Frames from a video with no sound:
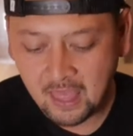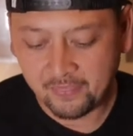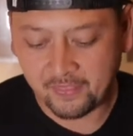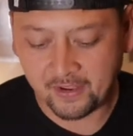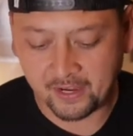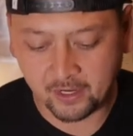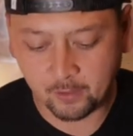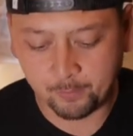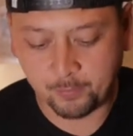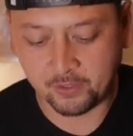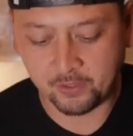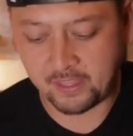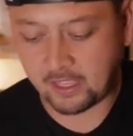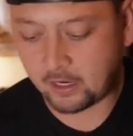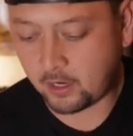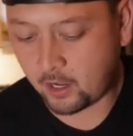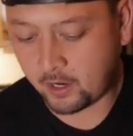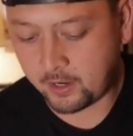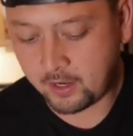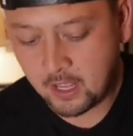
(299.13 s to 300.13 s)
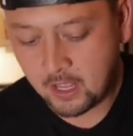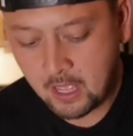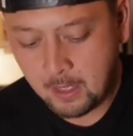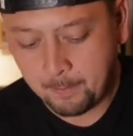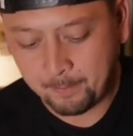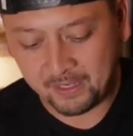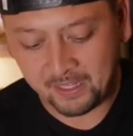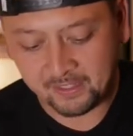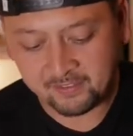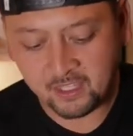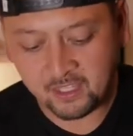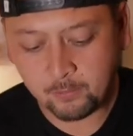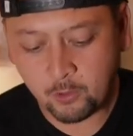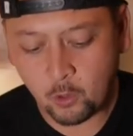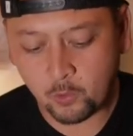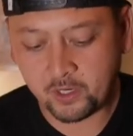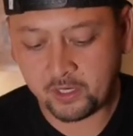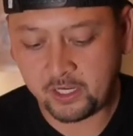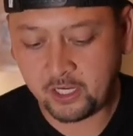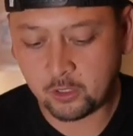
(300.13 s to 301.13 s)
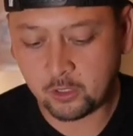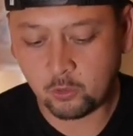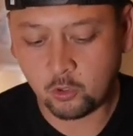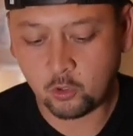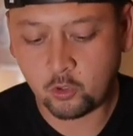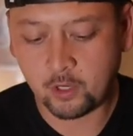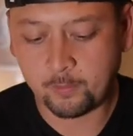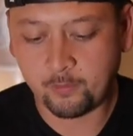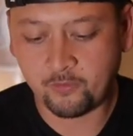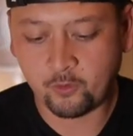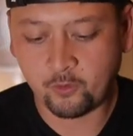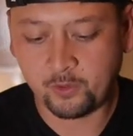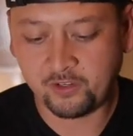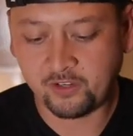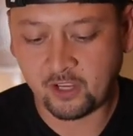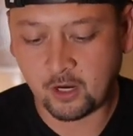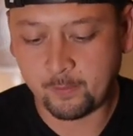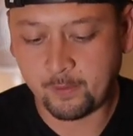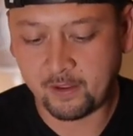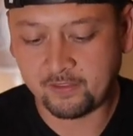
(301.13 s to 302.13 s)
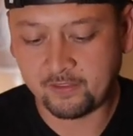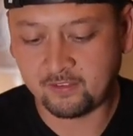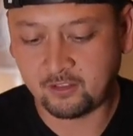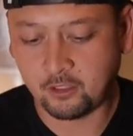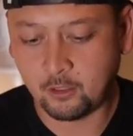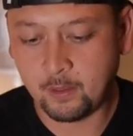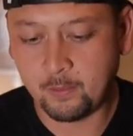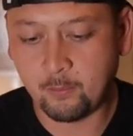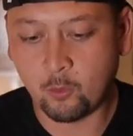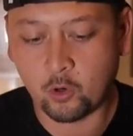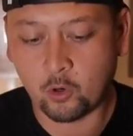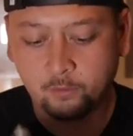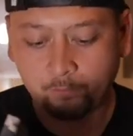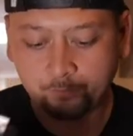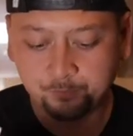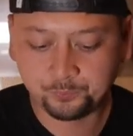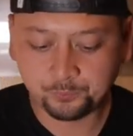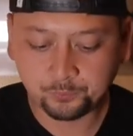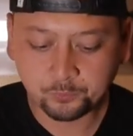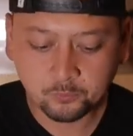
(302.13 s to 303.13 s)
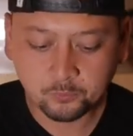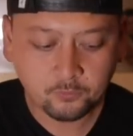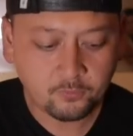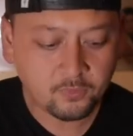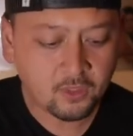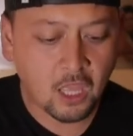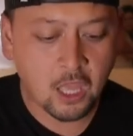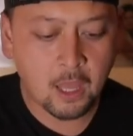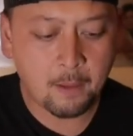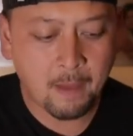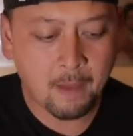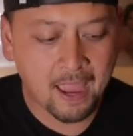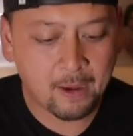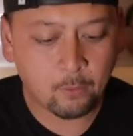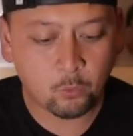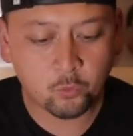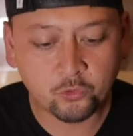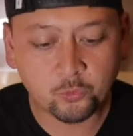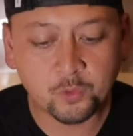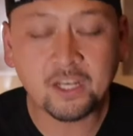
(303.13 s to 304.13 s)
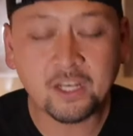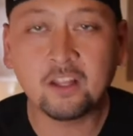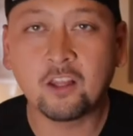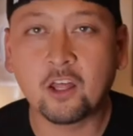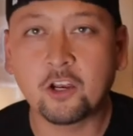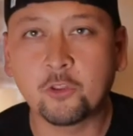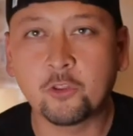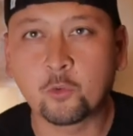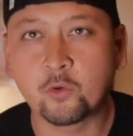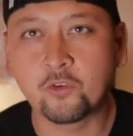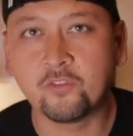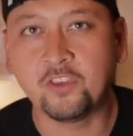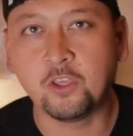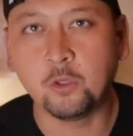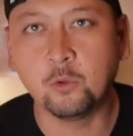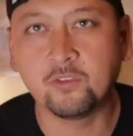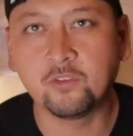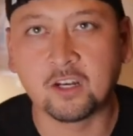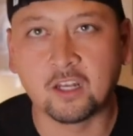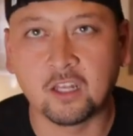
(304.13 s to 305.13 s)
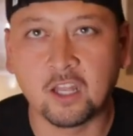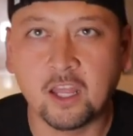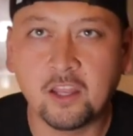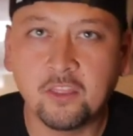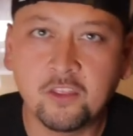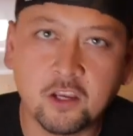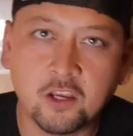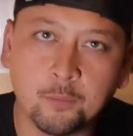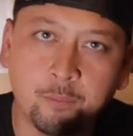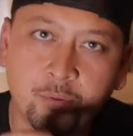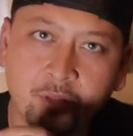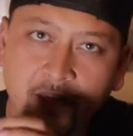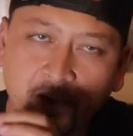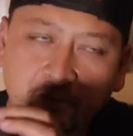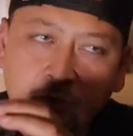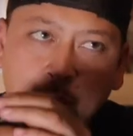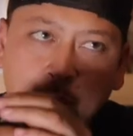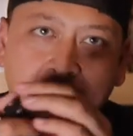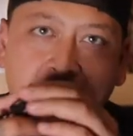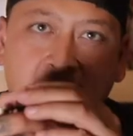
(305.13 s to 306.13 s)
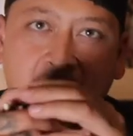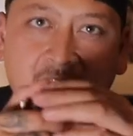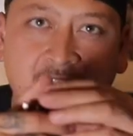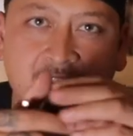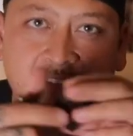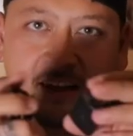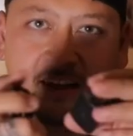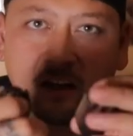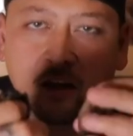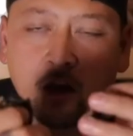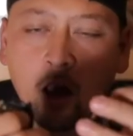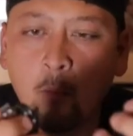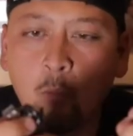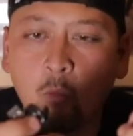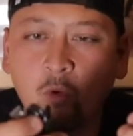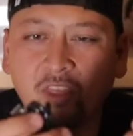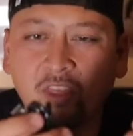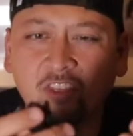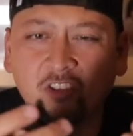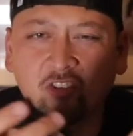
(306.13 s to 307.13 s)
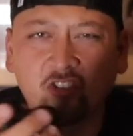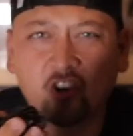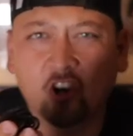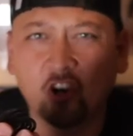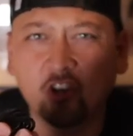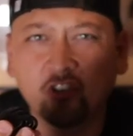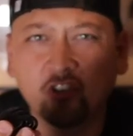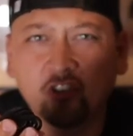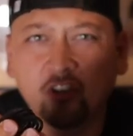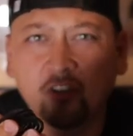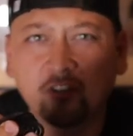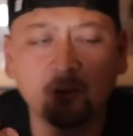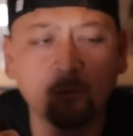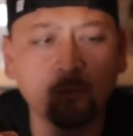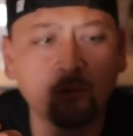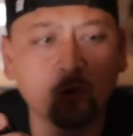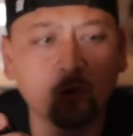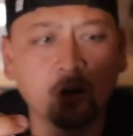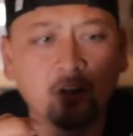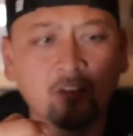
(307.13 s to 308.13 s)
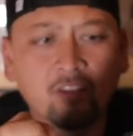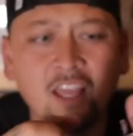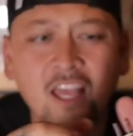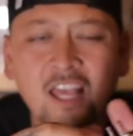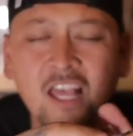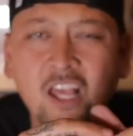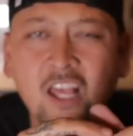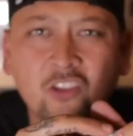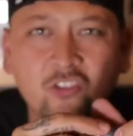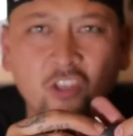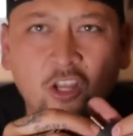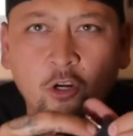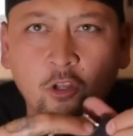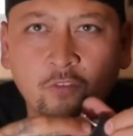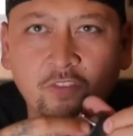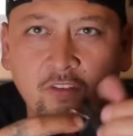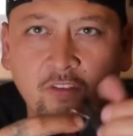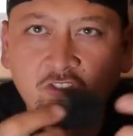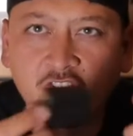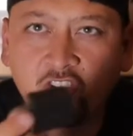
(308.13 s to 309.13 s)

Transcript: that I can put that on. But let's keep going in here real quick before we talk about this a little bit more. I reading a lot of the reviews, and a lot of the complaints were that it didn't come with a charger of some sorts. So I don't know if they've